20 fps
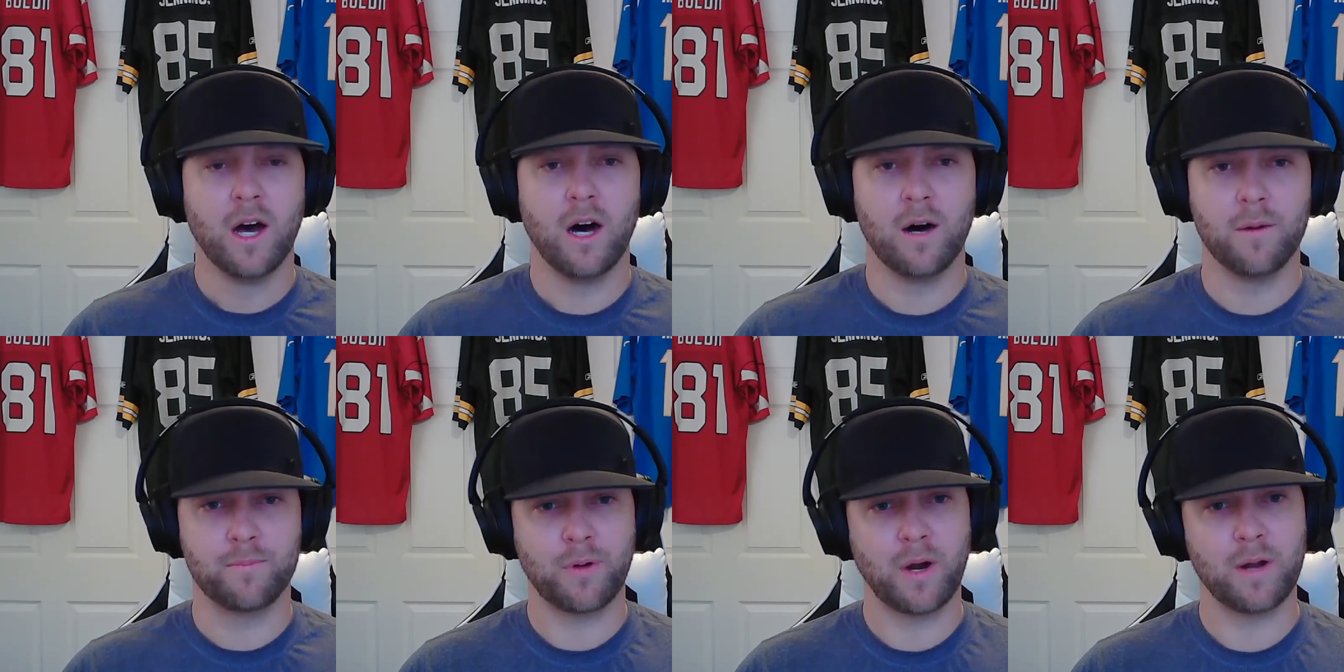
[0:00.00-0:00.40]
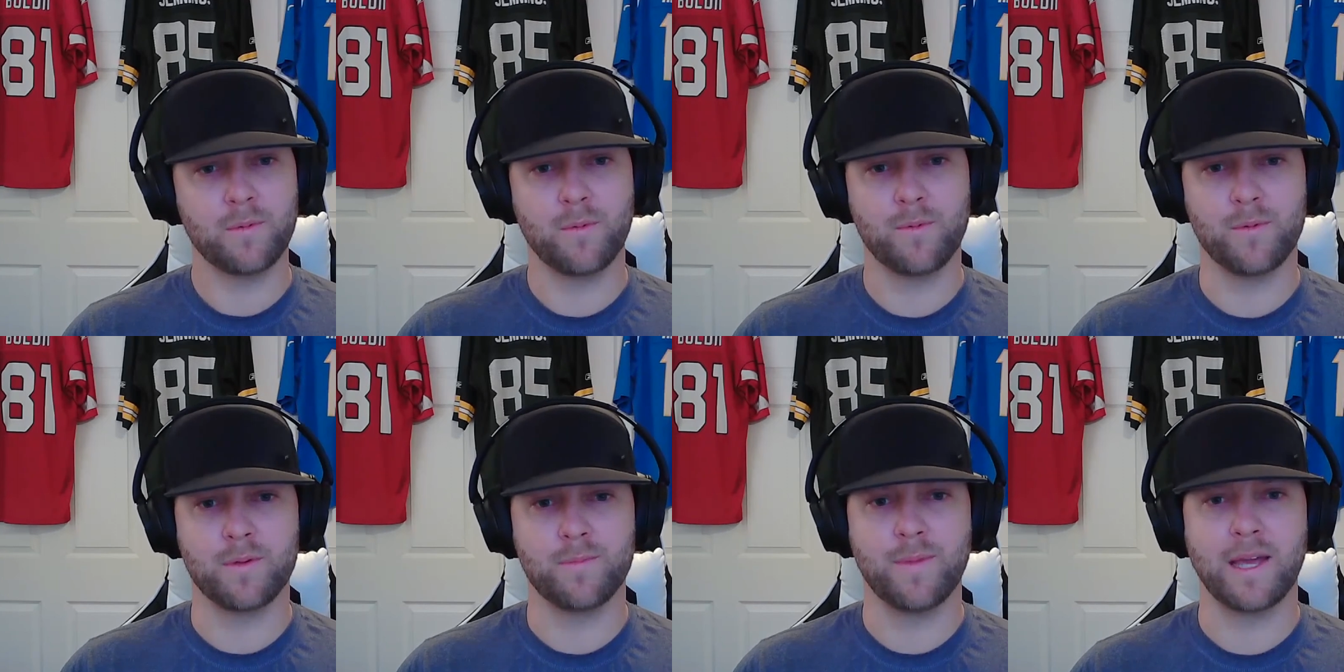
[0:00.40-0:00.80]
I'll
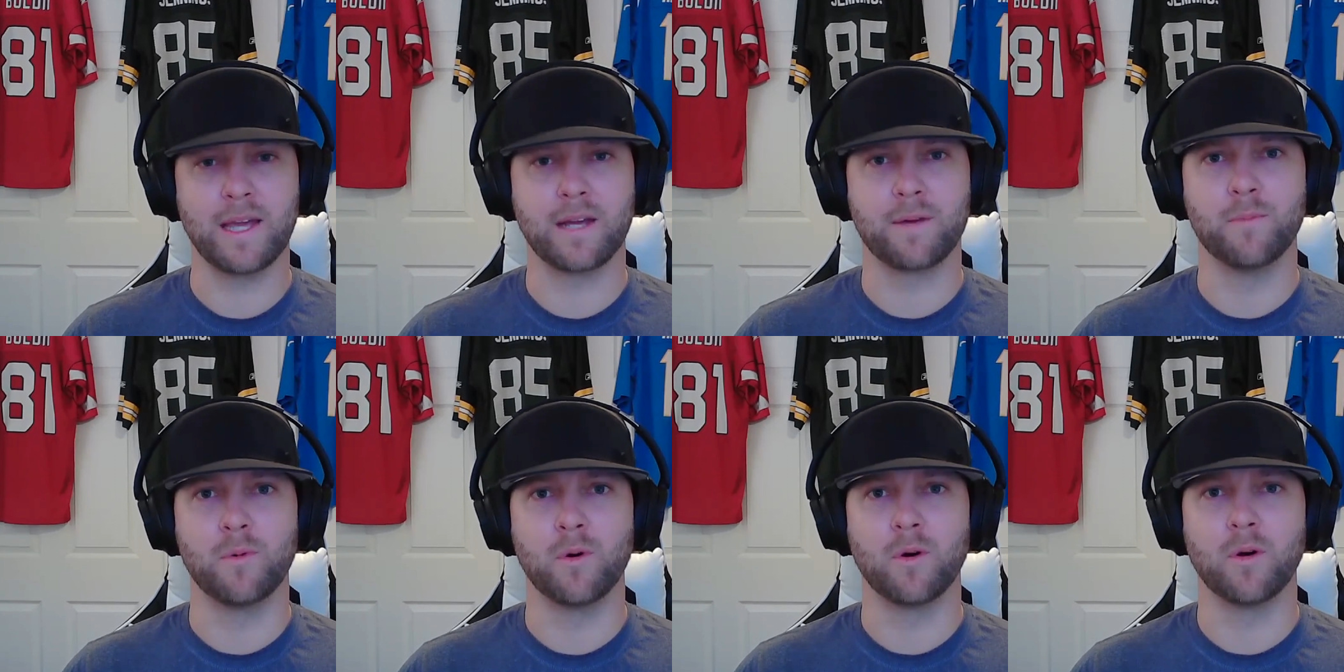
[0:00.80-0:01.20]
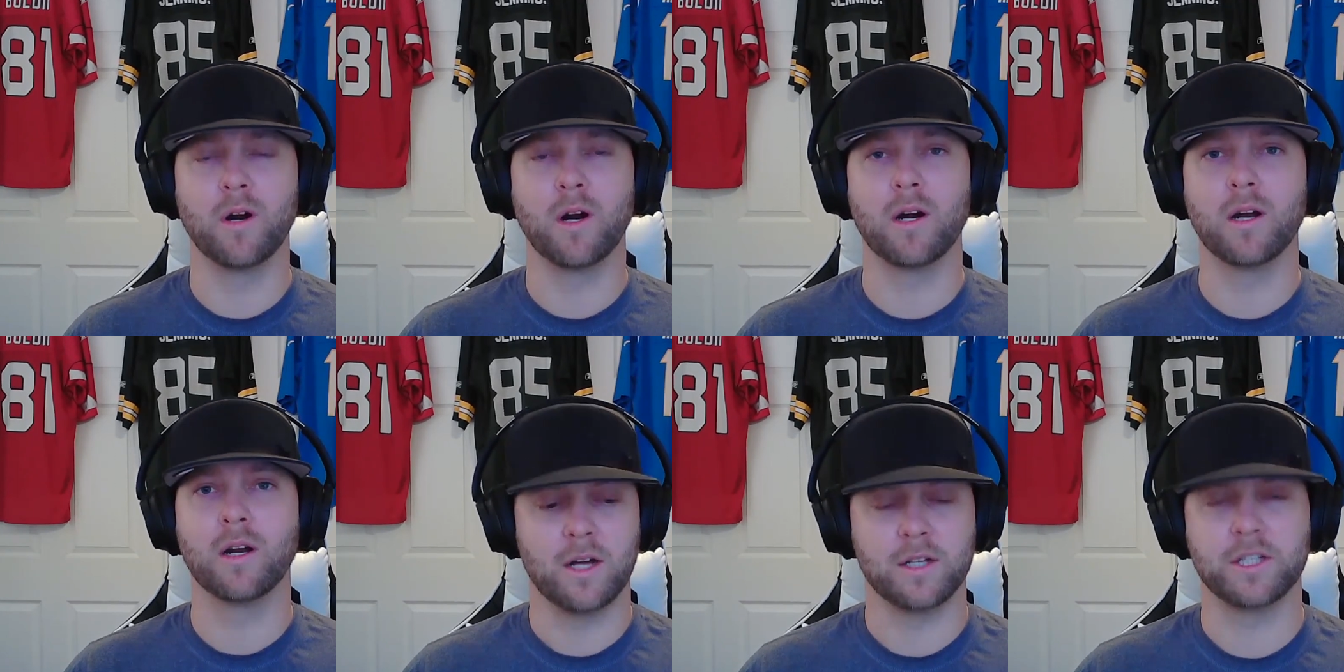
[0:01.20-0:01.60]
probably make
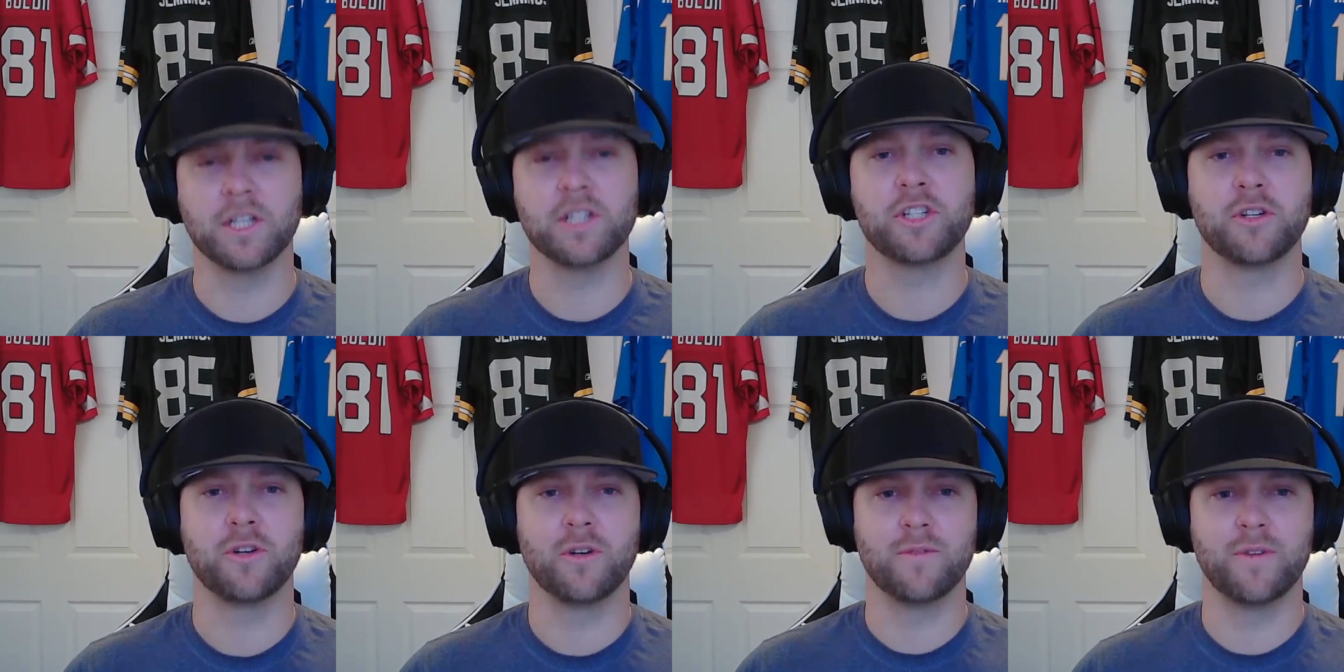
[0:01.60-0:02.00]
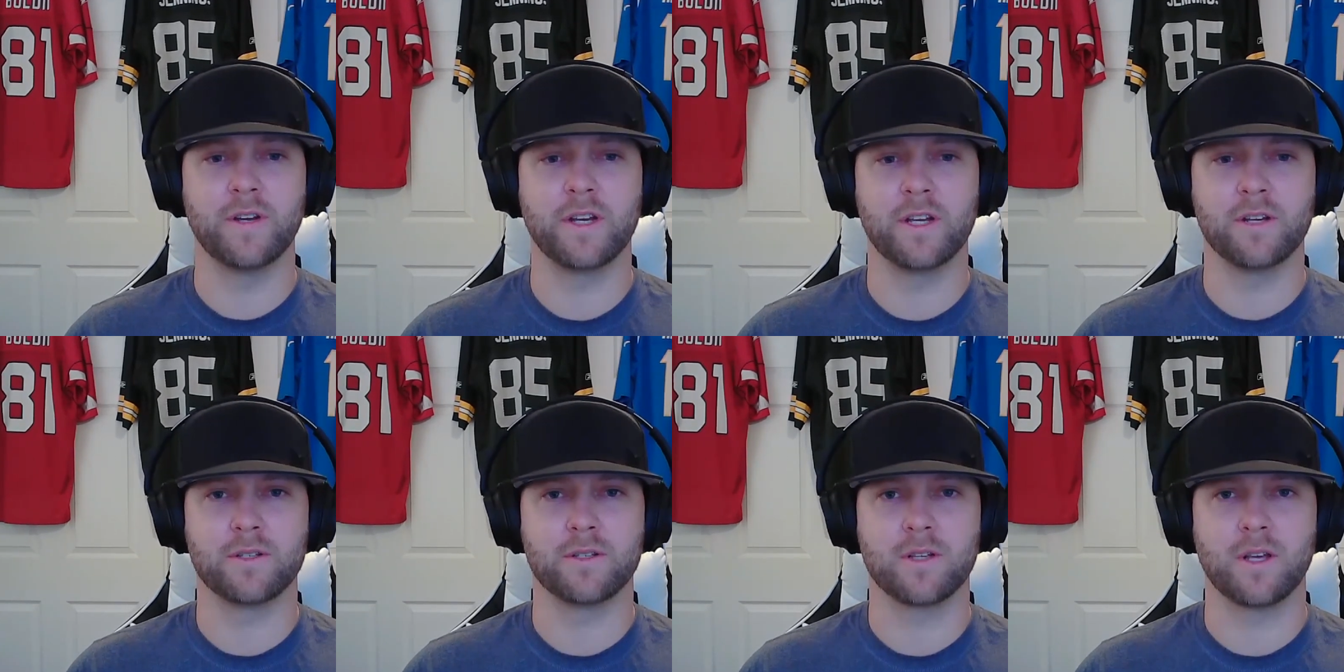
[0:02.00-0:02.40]
more additional
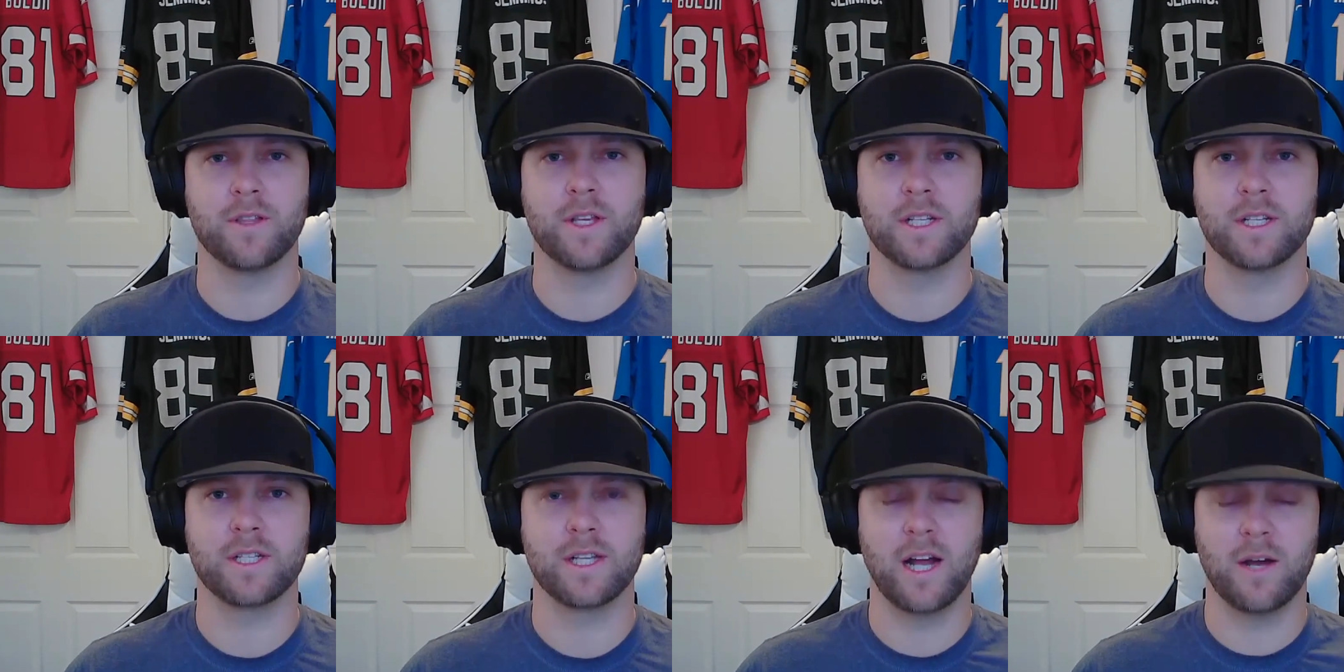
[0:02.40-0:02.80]
videos on this,